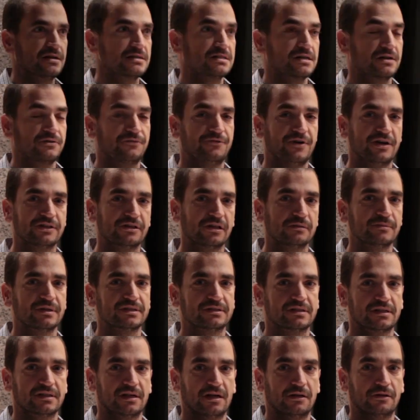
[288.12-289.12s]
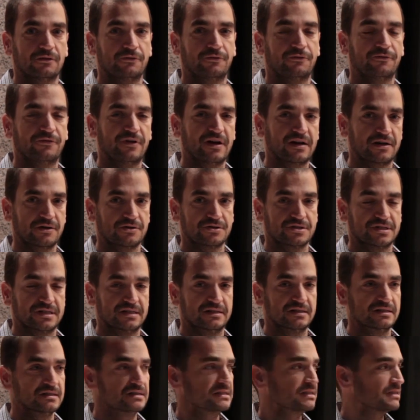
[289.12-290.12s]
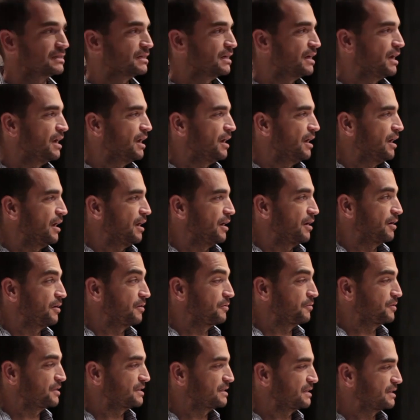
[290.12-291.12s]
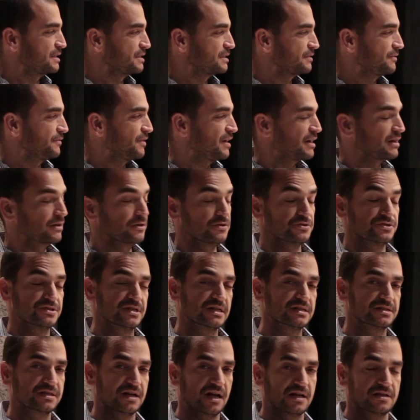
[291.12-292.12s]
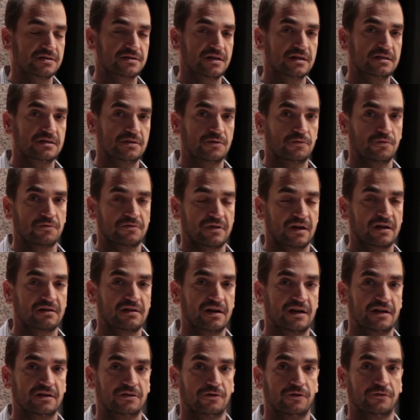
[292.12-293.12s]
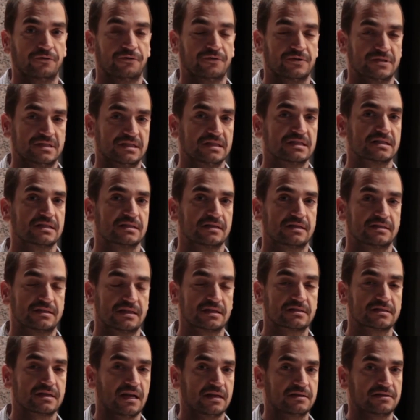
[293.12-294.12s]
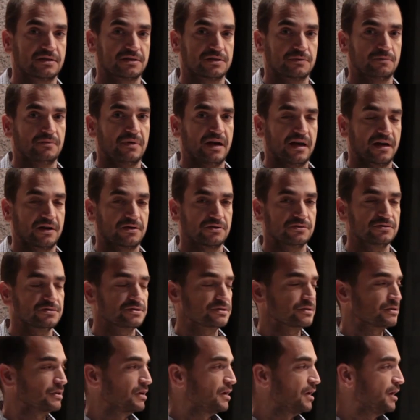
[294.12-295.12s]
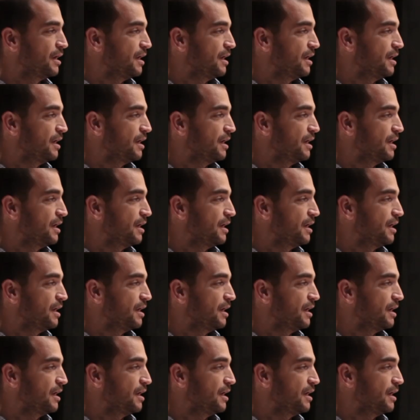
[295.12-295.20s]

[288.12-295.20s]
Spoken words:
is our final material of Vario series, which is Vario 600 with a grain of 600 microns,